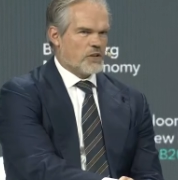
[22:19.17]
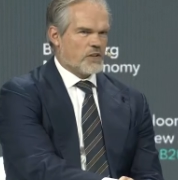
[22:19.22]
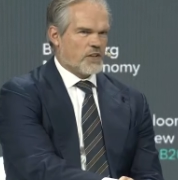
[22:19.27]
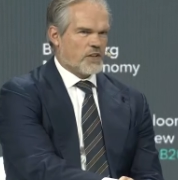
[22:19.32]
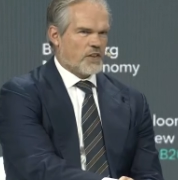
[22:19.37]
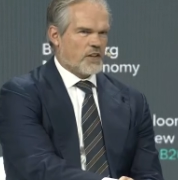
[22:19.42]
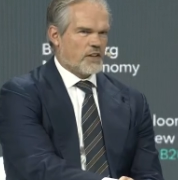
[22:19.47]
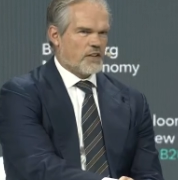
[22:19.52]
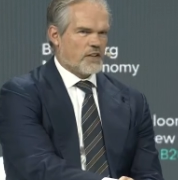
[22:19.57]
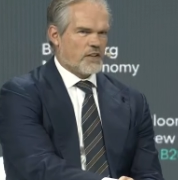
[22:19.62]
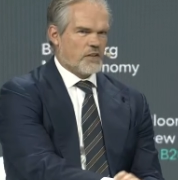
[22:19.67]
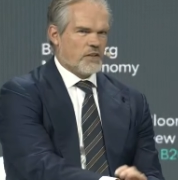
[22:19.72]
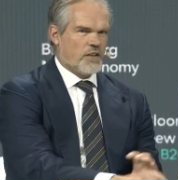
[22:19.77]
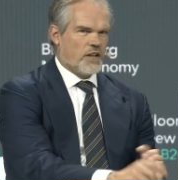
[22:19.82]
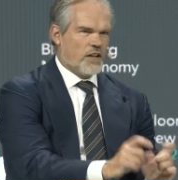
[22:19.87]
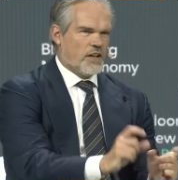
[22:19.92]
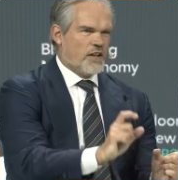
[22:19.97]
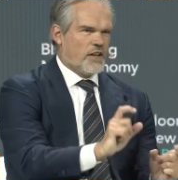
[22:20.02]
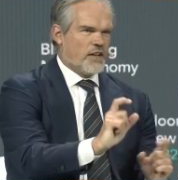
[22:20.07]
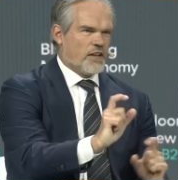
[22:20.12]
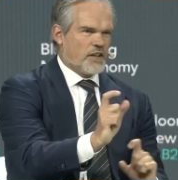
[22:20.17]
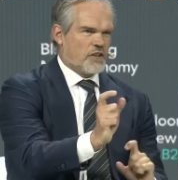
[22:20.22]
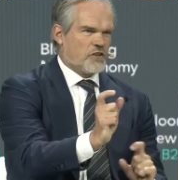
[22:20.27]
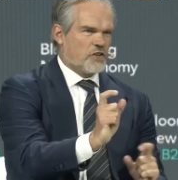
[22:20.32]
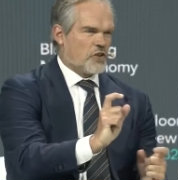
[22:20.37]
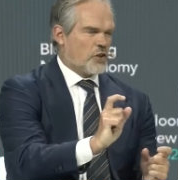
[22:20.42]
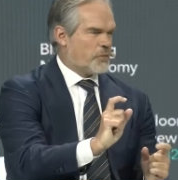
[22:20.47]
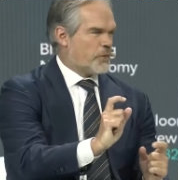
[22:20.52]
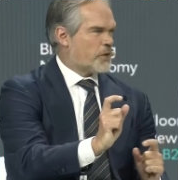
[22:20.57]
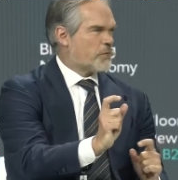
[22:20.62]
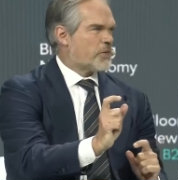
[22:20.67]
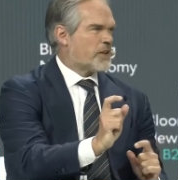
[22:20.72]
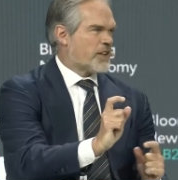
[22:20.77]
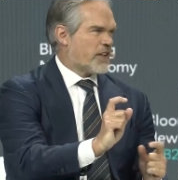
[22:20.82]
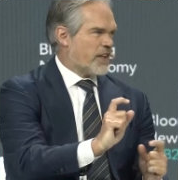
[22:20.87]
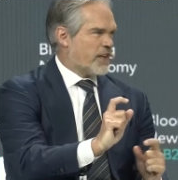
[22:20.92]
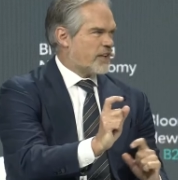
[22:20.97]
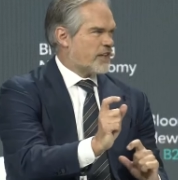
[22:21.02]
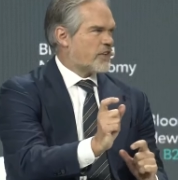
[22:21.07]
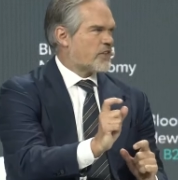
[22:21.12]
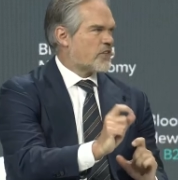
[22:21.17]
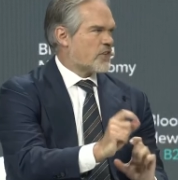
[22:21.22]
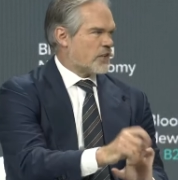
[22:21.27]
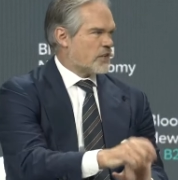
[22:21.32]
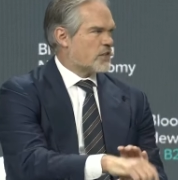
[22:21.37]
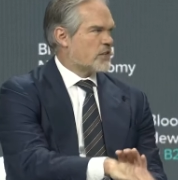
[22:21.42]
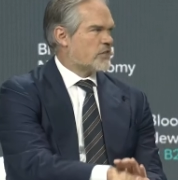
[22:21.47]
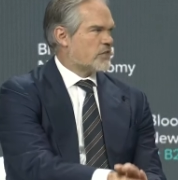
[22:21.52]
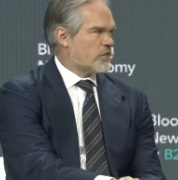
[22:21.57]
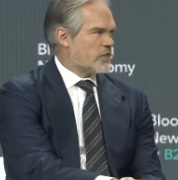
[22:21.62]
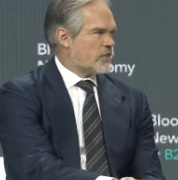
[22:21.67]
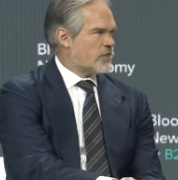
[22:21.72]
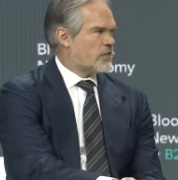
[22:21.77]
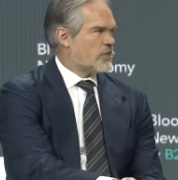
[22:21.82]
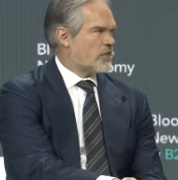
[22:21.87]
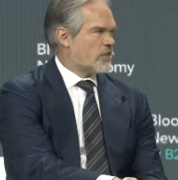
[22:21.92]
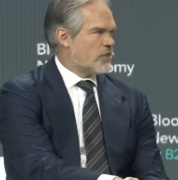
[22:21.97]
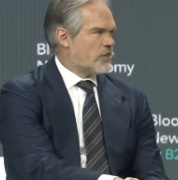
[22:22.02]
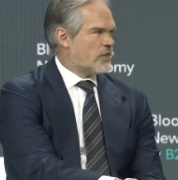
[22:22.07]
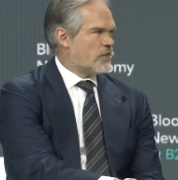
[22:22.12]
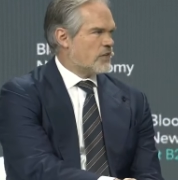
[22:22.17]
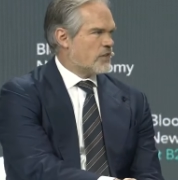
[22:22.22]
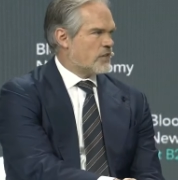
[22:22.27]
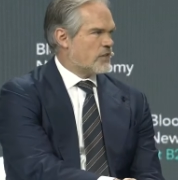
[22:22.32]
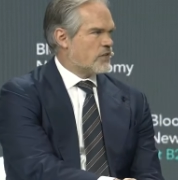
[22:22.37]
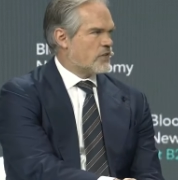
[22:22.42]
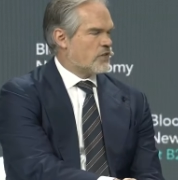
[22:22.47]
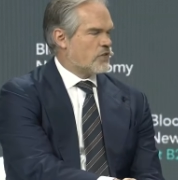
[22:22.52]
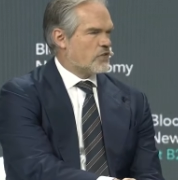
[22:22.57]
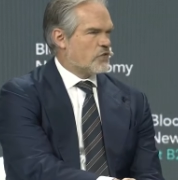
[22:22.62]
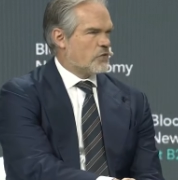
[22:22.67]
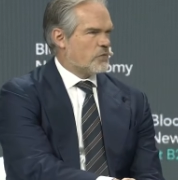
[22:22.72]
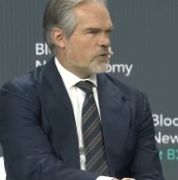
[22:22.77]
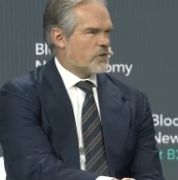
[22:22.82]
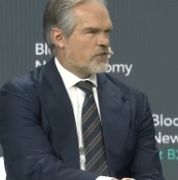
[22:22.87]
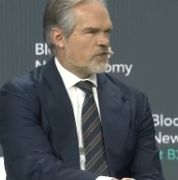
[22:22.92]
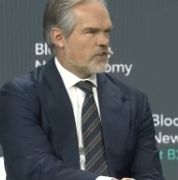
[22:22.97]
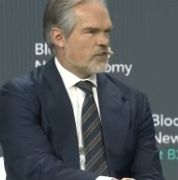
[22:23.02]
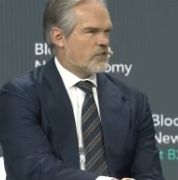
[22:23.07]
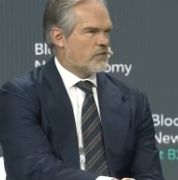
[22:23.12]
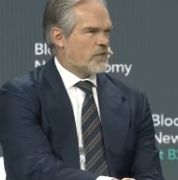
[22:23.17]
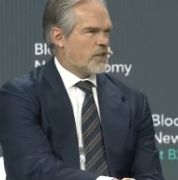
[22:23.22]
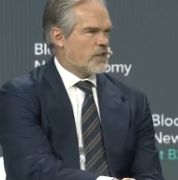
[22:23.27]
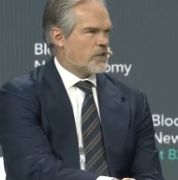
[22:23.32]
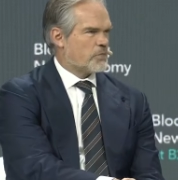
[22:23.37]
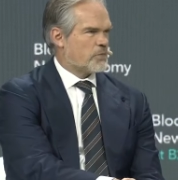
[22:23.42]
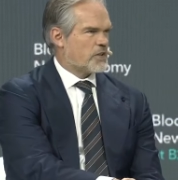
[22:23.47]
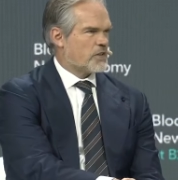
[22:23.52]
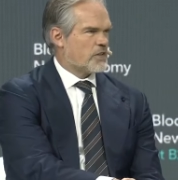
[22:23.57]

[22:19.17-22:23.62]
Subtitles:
I think the economic mechanics are different towards a developed